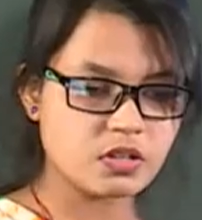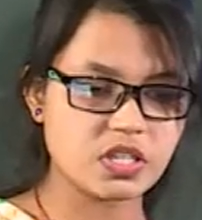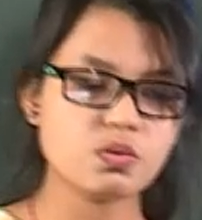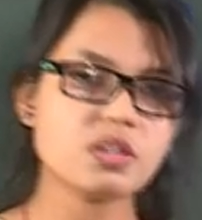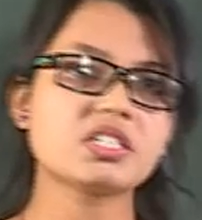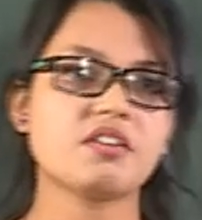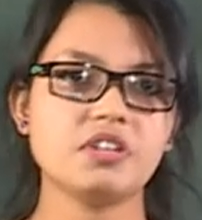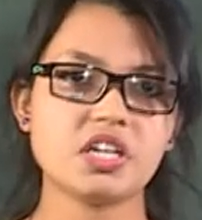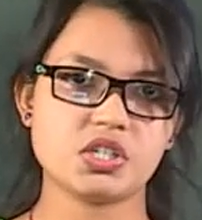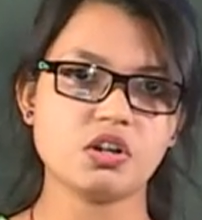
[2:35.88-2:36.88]
this was the
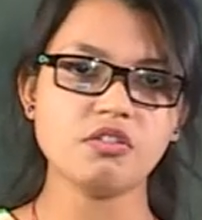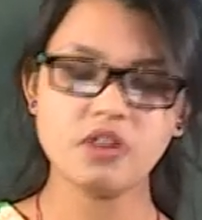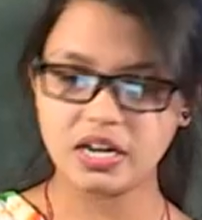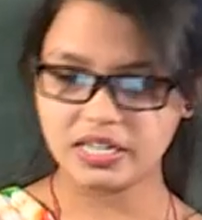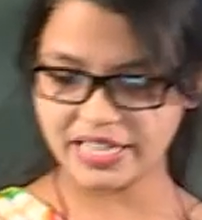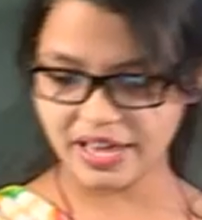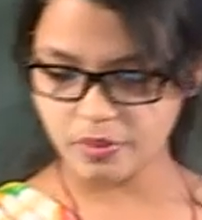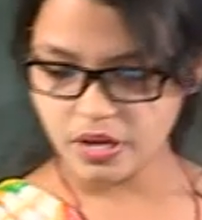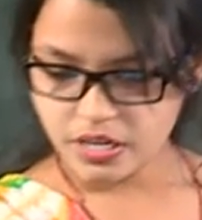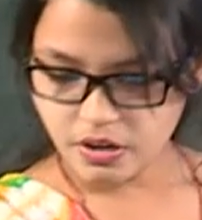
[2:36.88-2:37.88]
definition of dam.
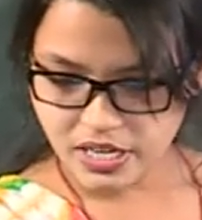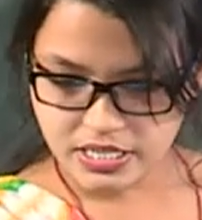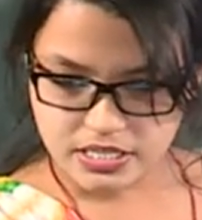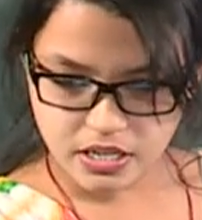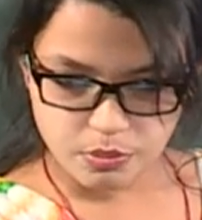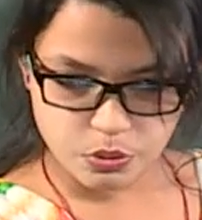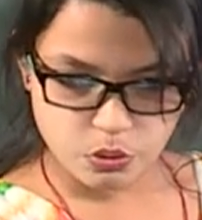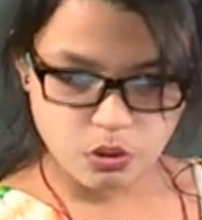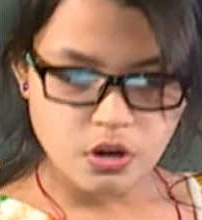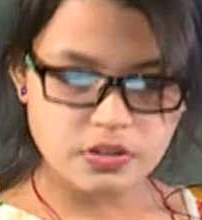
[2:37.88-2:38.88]
Now let's come
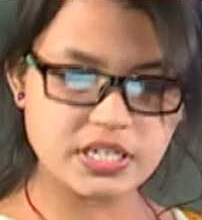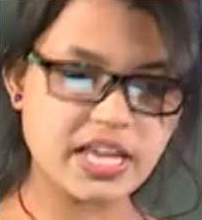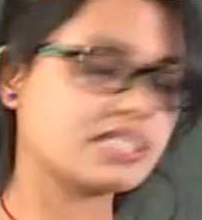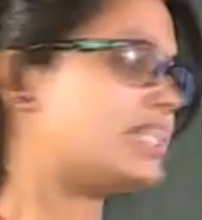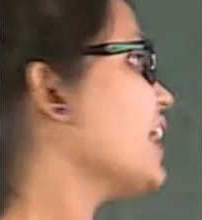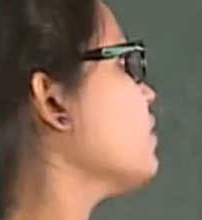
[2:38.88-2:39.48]
to the next slide.